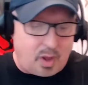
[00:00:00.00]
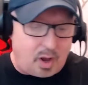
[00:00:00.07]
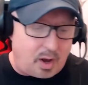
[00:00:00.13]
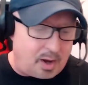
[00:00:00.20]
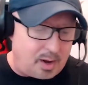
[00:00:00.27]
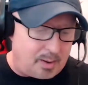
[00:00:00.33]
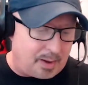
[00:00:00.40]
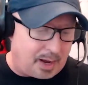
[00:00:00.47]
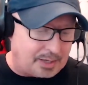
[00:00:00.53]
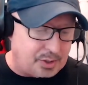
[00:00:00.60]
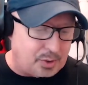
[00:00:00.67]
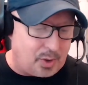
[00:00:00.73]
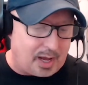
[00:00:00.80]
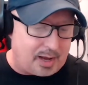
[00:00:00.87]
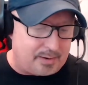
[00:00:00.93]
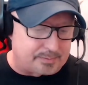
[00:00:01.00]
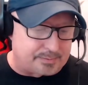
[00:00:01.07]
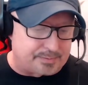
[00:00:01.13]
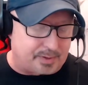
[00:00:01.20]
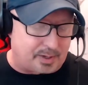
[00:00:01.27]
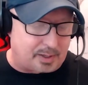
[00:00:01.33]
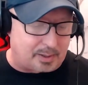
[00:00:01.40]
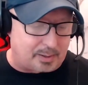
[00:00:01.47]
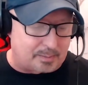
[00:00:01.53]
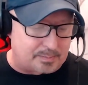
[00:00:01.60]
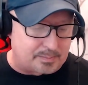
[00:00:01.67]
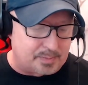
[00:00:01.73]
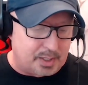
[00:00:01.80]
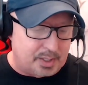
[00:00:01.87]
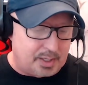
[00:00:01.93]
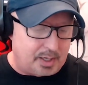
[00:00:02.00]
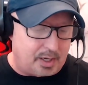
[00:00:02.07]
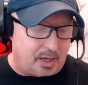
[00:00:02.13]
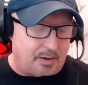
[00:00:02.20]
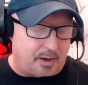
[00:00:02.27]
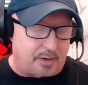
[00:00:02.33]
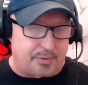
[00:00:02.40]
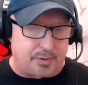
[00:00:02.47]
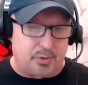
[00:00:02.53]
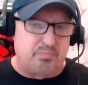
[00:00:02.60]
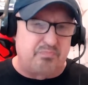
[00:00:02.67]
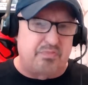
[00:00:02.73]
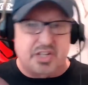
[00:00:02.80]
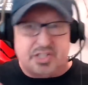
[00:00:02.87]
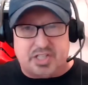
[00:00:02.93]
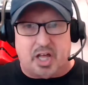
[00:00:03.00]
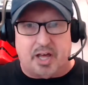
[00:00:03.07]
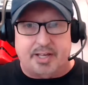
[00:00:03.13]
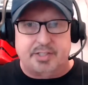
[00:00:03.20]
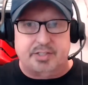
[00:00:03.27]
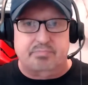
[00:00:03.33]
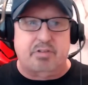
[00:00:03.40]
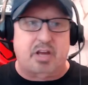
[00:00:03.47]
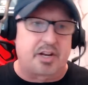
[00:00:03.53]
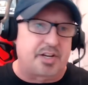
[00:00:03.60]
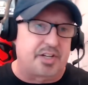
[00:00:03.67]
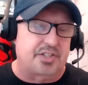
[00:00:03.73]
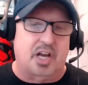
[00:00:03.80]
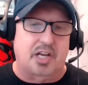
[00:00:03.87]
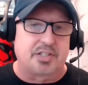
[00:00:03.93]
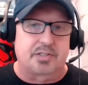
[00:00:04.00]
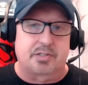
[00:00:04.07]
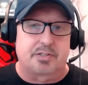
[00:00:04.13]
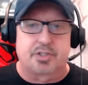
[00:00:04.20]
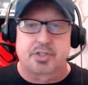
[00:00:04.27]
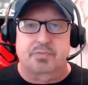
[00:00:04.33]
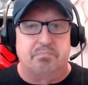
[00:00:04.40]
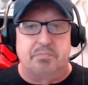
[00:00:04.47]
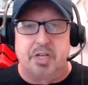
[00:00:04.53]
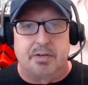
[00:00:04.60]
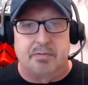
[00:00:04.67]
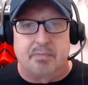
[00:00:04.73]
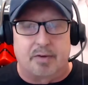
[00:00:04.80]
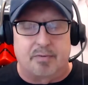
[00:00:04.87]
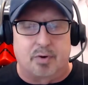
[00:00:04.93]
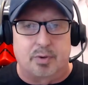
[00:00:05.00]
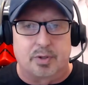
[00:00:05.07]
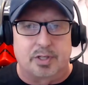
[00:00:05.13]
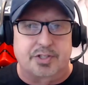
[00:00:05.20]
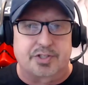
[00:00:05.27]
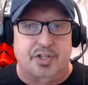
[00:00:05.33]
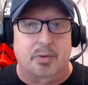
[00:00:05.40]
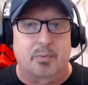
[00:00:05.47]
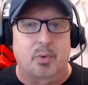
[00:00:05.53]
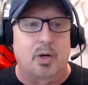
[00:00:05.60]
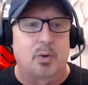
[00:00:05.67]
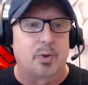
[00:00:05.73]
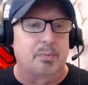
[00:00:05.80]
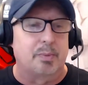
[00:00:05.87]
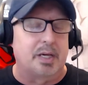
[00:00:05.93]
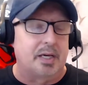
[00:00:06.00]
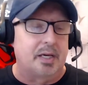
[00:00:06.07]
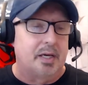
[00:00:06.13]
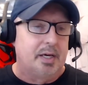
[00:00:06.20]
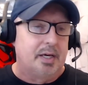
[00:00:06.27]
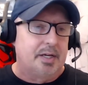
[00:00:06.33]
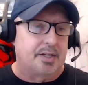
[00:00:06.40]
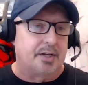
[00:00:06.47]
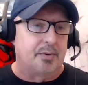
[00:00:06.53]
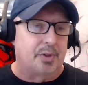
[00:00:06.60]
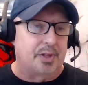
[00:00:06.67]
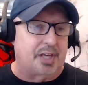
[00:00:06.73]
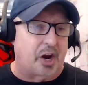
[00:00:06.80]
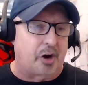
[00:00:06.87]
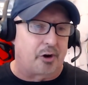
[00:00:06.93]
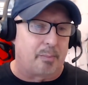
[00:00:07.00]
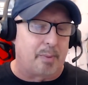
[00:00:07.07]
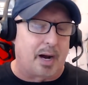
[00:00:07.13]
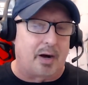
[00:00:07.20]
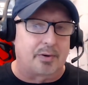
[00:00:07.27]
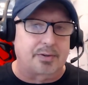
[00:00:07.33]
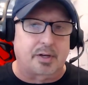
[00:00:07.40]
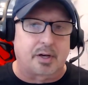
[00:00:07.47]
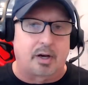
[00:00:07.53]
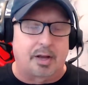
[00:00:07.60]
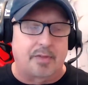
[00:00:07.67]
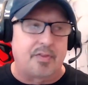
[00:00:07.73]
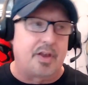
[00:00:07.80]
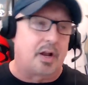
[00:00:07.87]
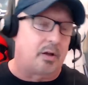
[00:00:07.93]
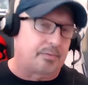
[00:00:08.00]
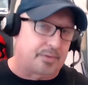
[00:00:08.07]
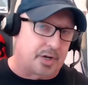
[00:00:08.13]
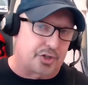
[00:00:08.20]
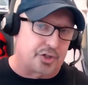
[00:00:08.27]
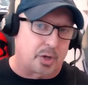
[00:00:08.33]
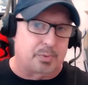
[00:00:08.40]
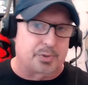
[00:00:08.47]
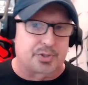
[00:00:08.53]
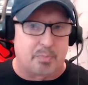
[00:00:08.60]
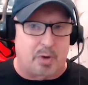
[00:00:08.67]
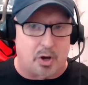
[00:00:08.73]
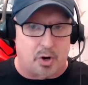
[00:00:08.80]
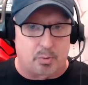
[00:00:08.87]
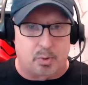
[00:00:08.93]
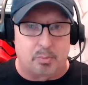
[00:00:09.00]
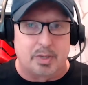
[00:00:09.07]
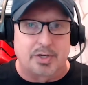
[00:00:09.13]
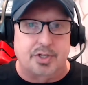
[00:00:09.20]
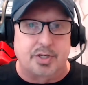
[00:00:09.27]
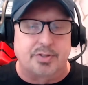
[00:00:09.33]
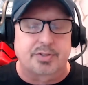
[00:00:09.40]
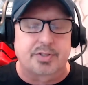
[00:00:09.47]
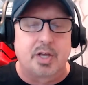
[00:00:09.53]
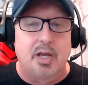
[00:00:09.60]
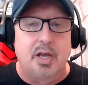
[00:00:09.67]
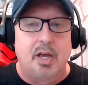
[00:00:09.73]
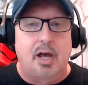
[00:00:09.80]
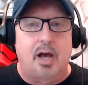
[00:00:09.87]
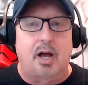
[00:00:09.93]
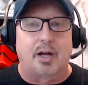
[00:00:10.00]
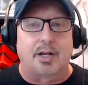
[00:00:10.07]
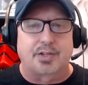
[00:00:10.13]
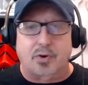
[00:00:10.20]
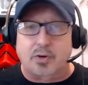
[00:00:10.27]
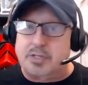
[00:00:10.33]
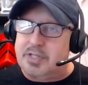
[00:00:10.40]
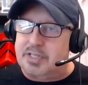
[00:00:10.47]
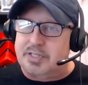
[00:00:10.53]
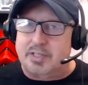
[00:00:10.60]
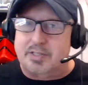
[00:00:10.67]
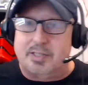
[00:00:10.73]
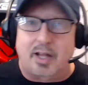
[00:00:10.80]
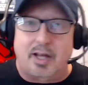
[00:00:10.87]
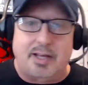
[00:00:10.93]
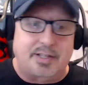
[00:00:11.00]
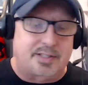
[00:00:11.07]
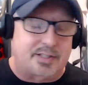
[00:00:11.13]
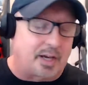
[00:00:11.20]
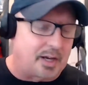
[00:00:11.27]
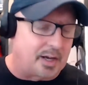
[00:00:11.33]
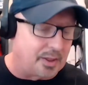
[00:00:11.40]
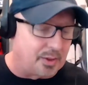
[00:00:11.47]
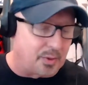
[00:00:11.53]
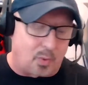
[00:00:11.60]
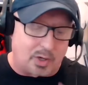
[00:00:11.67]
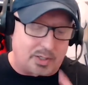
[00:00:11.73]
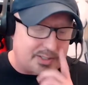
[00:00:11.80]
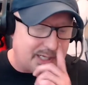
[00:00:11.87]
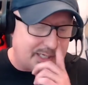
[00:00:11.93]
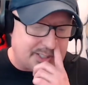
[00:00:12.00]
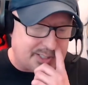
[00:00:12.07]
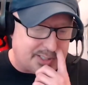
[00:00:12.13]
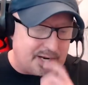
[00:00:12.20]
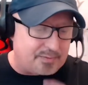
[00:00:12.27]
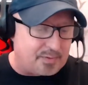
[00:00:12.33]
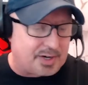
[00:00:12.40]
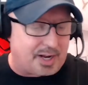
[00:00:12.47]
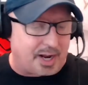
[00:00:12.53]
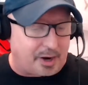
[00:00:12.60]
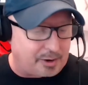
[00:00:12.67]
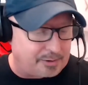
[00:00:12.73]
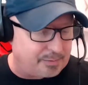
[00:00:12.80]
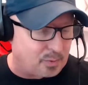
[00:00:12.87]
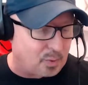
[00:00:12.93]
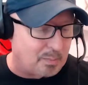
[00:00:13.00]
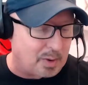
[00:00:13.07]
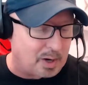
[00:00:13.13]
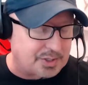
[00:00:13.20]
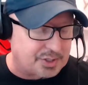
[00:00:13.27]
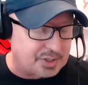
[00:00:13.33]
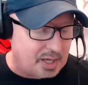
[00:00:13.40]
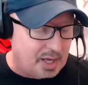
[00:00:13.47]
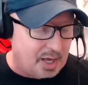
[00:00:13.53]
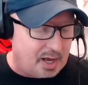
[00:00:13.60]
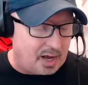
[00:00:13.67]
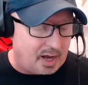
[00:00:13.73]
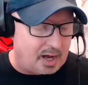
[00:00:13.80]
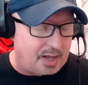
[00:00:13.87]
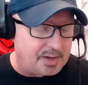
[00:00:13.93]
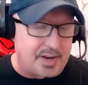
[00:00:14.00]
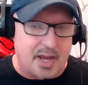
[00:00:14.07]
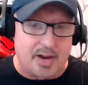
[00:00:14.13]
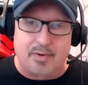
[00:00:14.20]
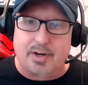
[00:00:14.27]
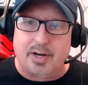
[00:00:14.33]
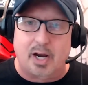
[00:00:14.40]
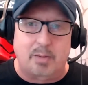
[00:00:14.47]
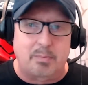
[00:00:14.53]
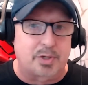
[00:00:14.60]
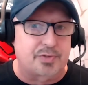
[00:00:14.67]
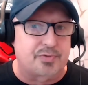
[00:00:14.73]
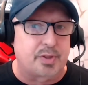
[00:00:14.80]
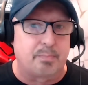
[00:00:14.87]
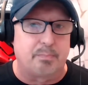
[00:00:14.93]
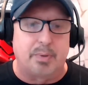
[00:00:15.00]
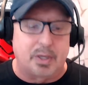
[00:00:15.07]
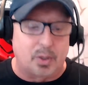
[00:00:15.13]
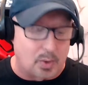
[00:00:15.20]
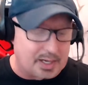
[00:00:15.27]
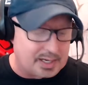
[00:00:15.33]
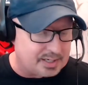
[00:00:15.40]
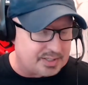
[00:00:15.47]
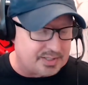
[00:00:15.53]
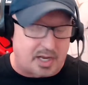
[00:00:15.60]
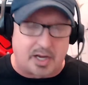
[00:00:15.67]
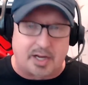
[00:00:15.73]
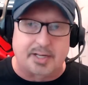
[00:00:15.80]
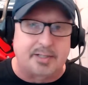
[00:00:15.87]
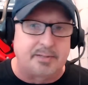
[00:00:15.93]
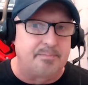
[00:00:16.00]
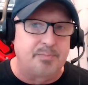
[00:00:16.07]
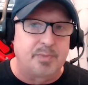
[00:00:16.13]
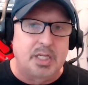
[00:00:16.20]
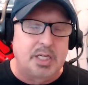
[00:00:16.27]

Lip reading: I do have a few dislikes, kind of designs that just didn't ever really sit well with me, didn't really care about, and then I'll finish up with some honorable mentions. As far as the dislikes, the ones I just never cared for much, never cared much for the B-Wing design.